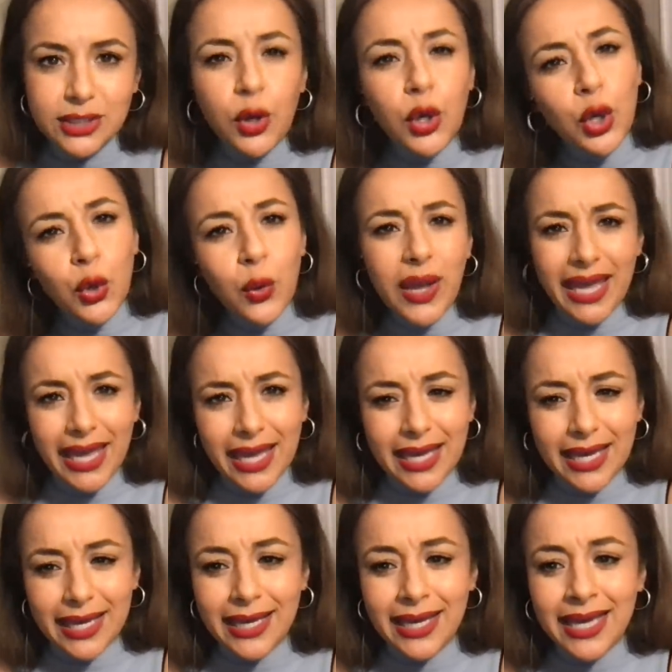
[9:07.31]
So who
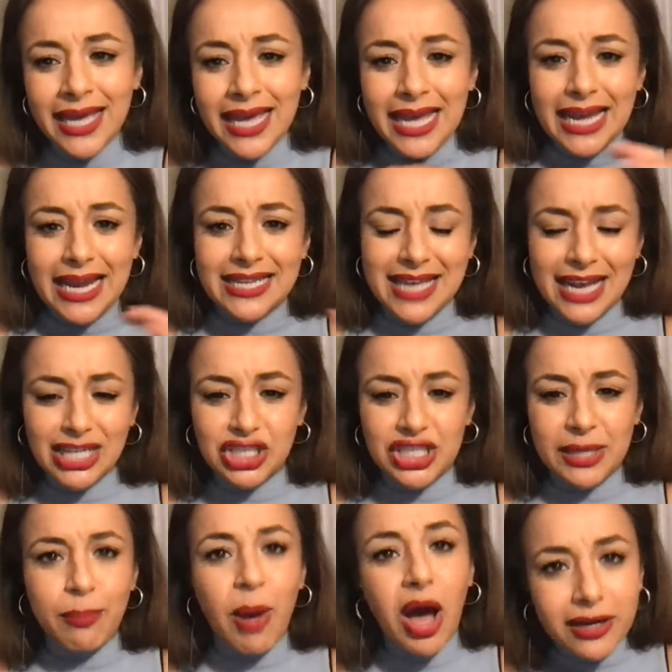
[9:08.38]
here is
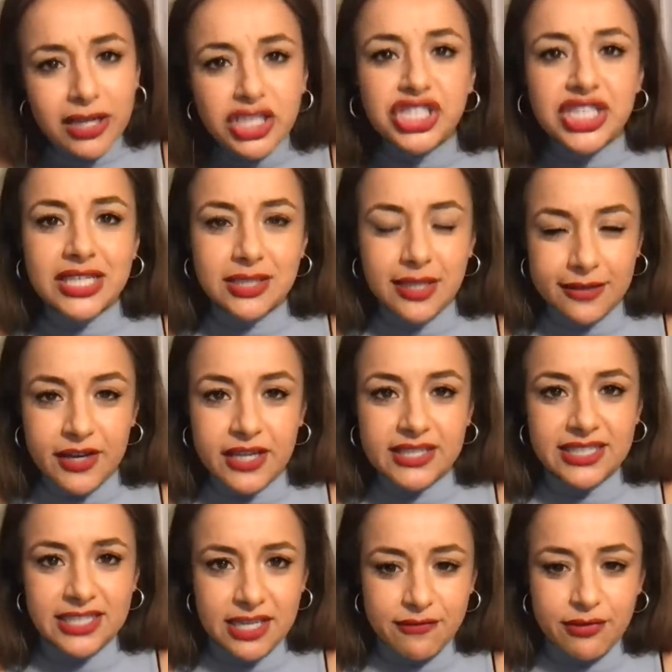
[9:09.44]
actually punishing
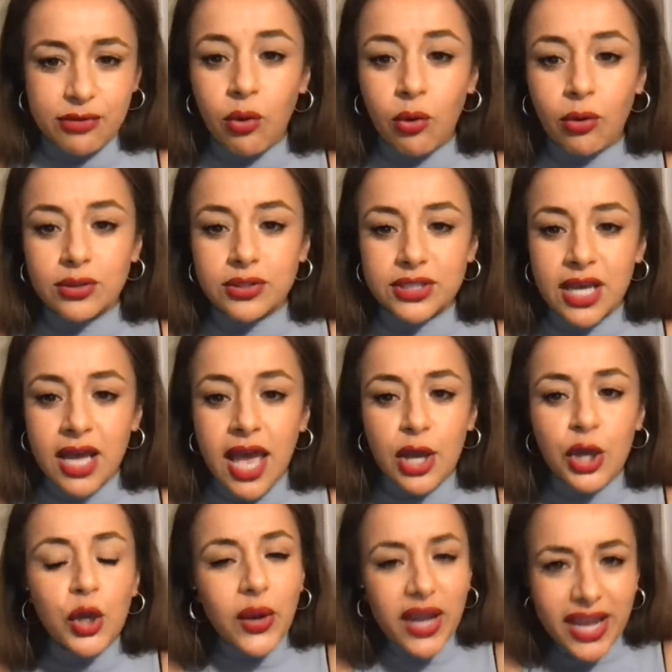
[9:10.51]
diversity of thought?
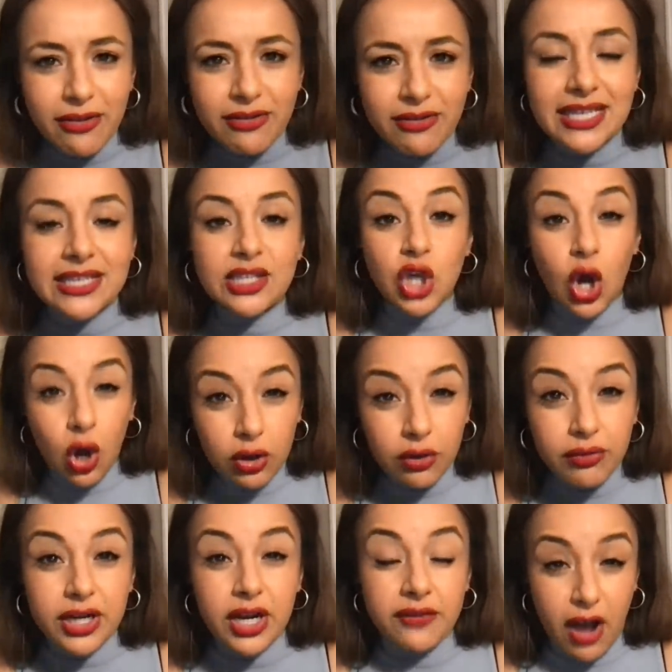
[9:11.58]
Who here is
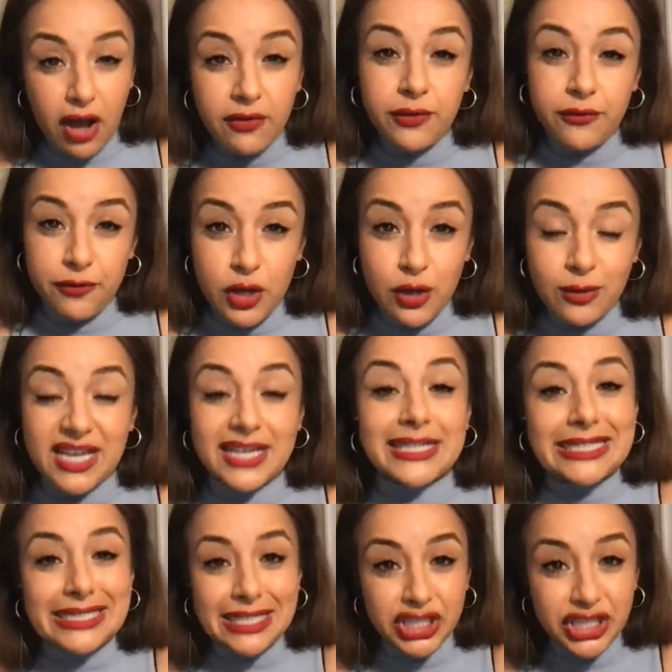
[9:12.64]
intolerant of other views and
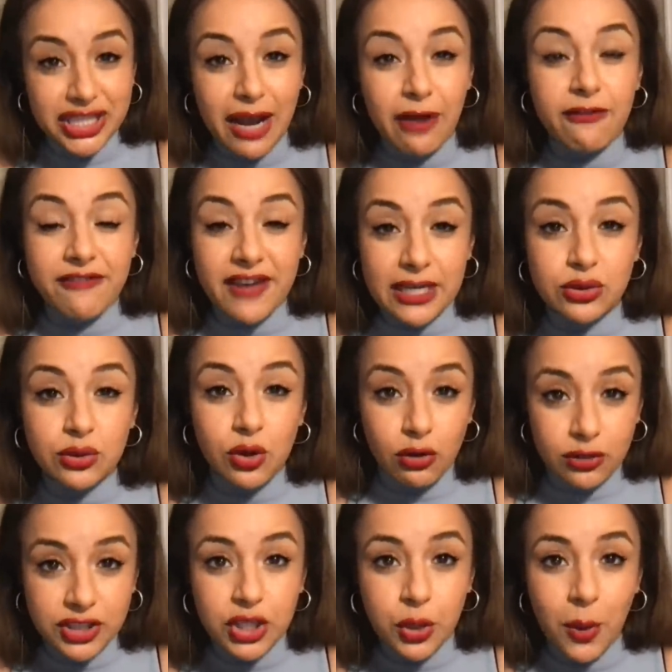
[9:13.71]
is dishing out fatal
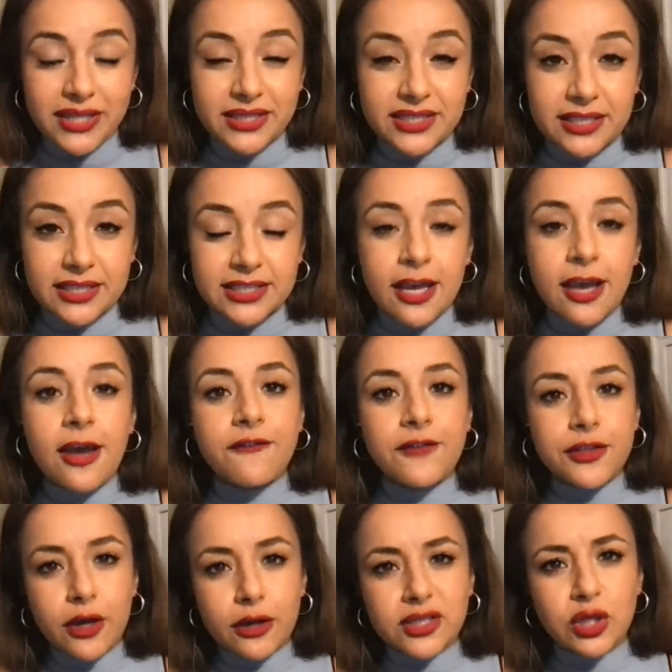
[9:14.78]
consequences
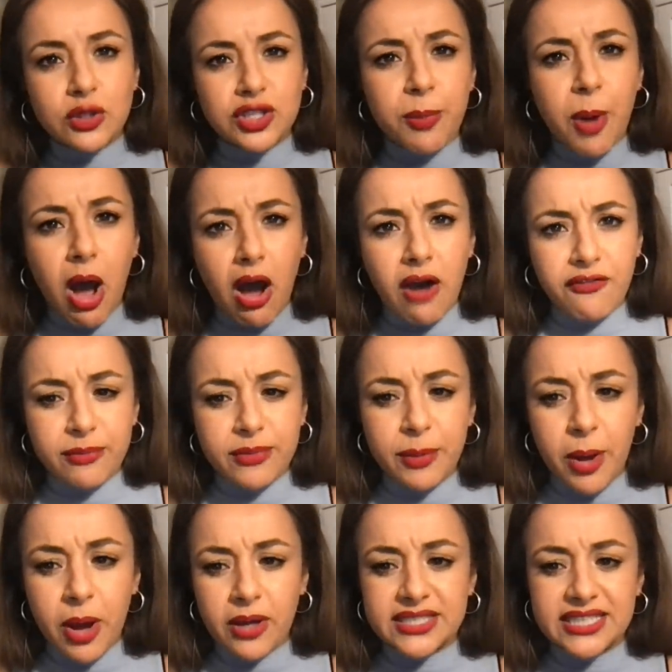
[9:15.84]
for those who depart from the
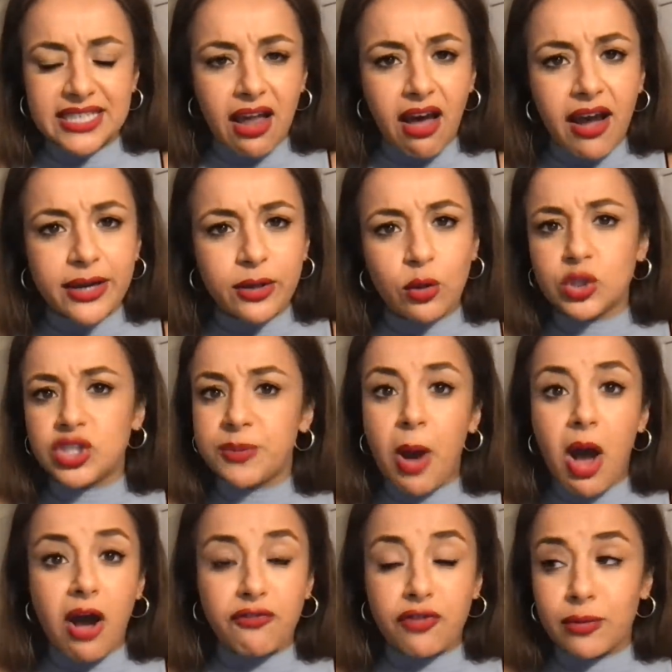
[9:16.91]
party line or
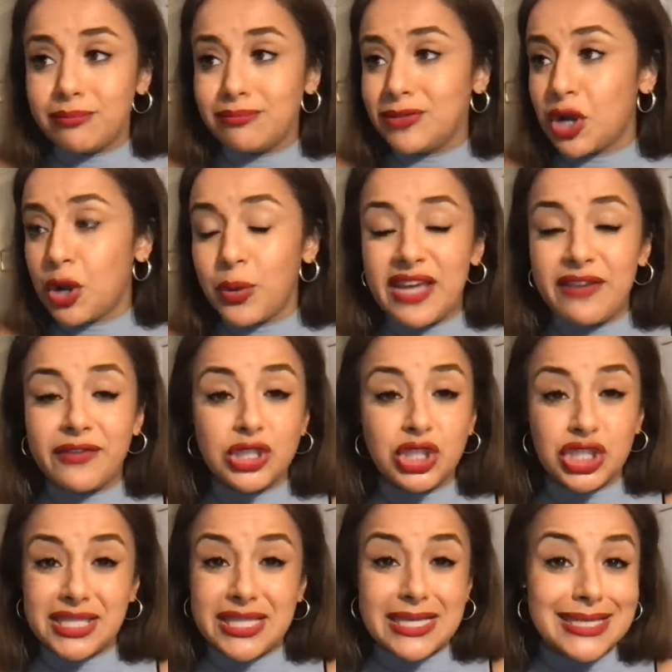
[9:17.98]
depart from, you know, even
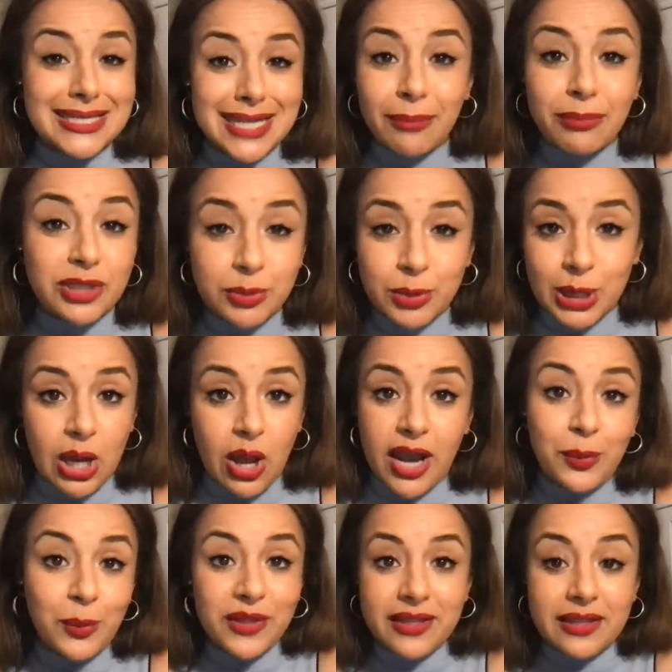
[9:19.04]
just the establishment
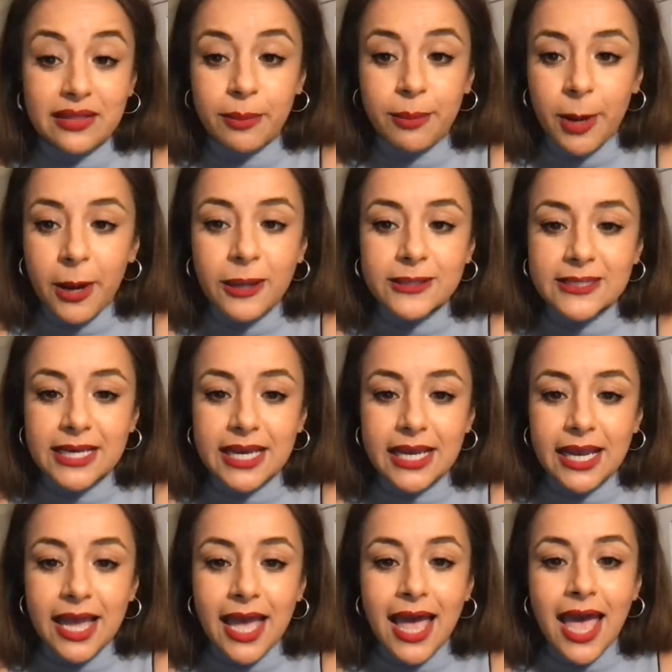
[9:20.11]
line within the
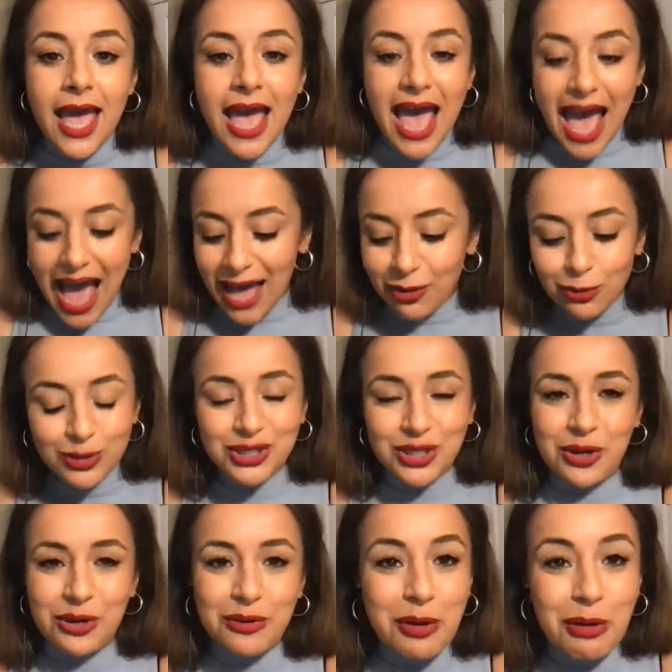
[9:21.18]
party? And
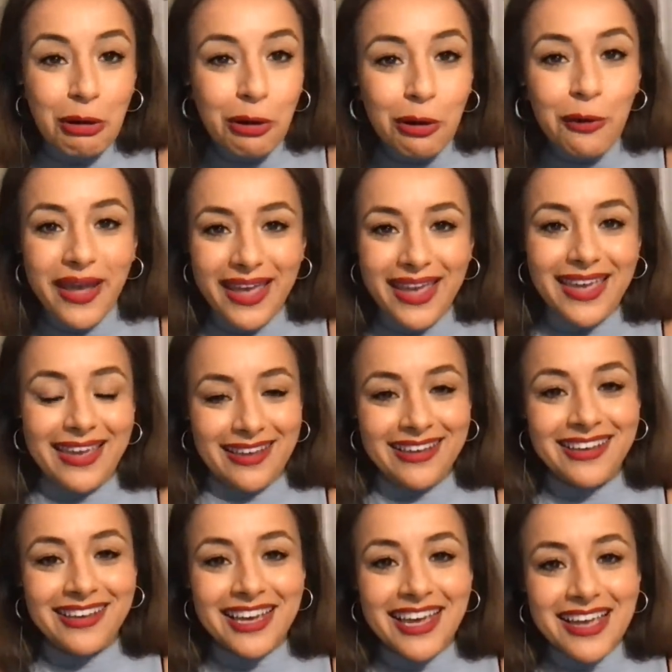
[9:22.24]
also, who
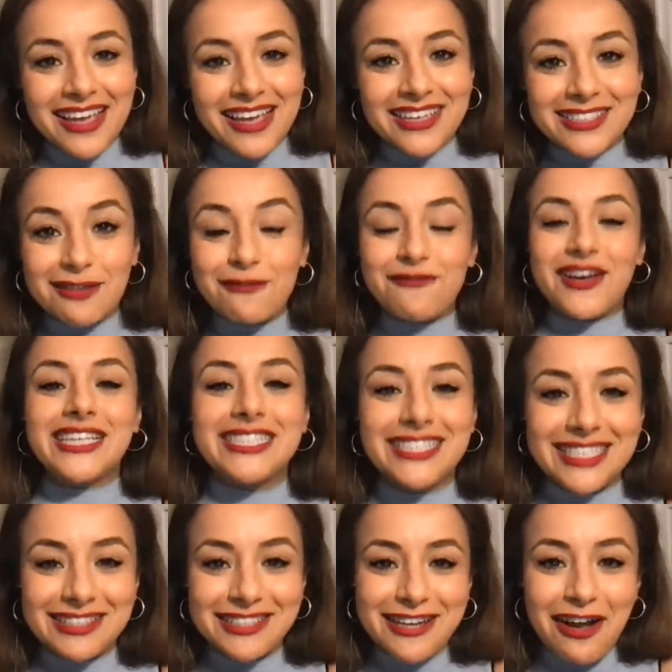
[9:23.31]
here is
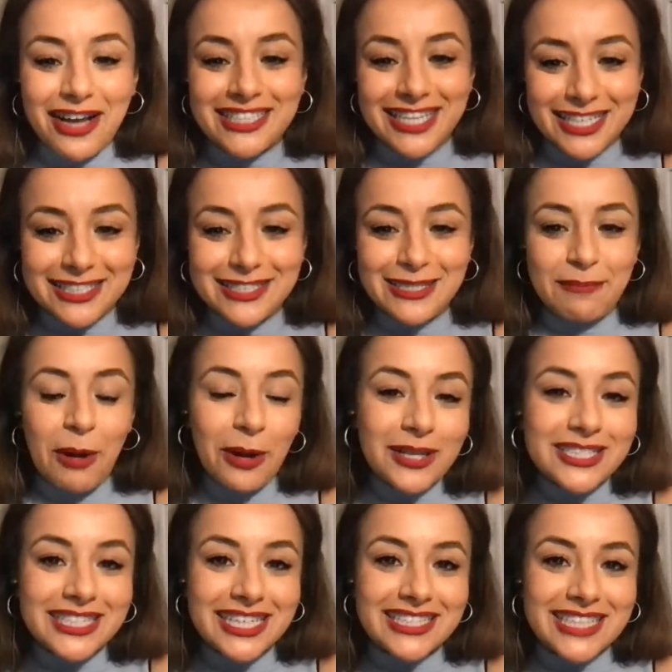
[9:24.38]
invested in identity
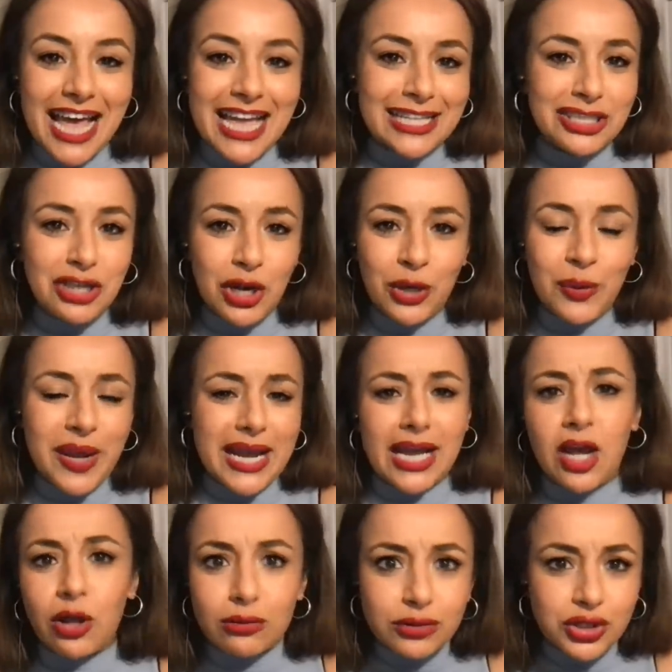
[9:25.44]
politics and, you know,
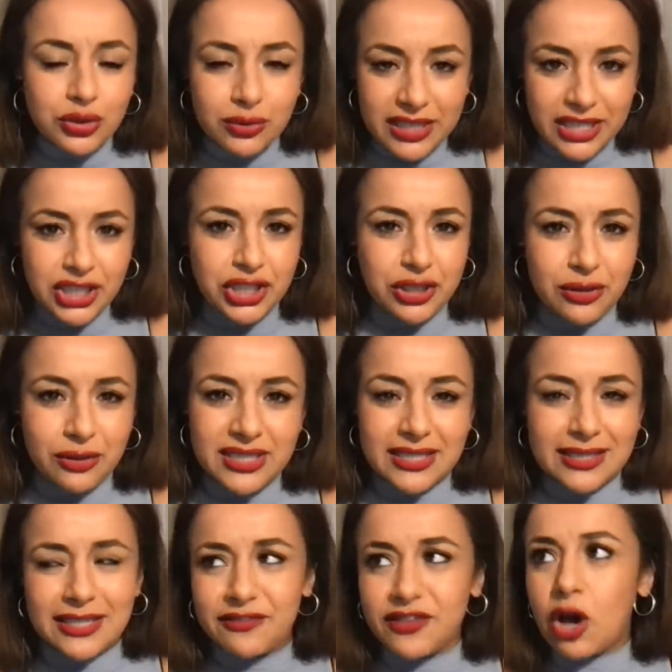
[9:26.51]
cultural issues,
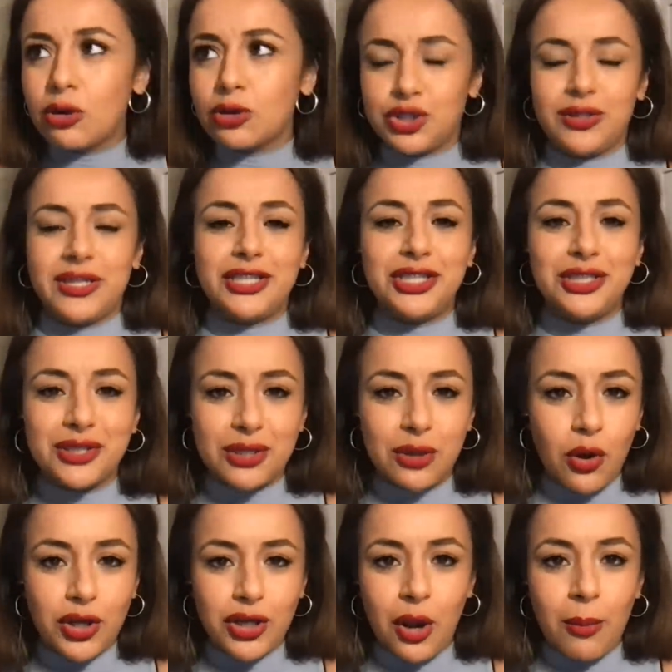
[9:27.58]
as if cultural issues are
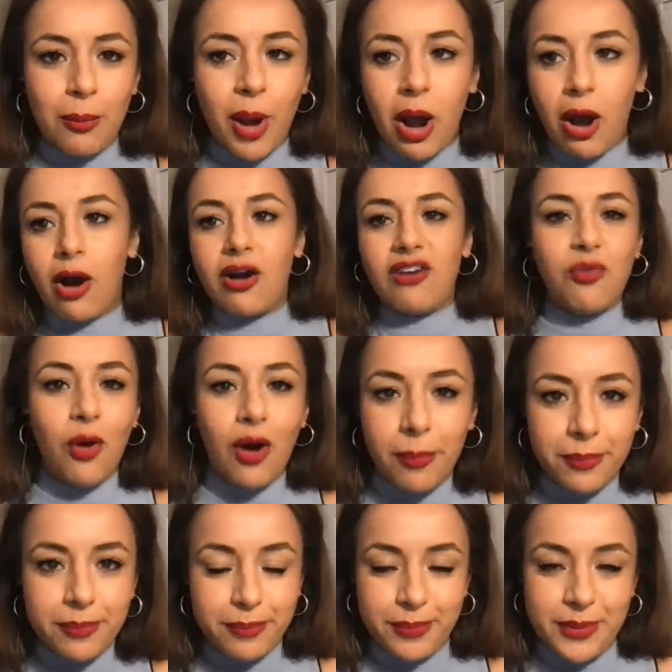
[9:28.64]
not, you know, part of what
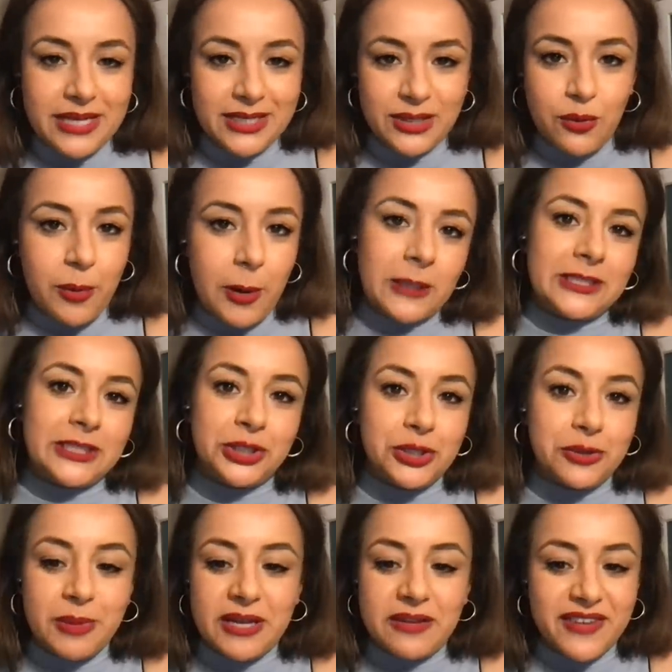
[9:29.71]
a political party
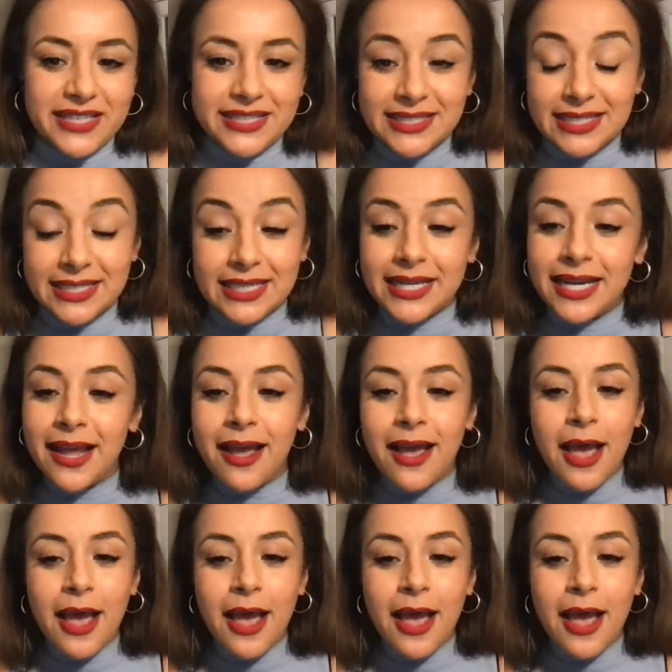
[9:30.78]
should be invested in?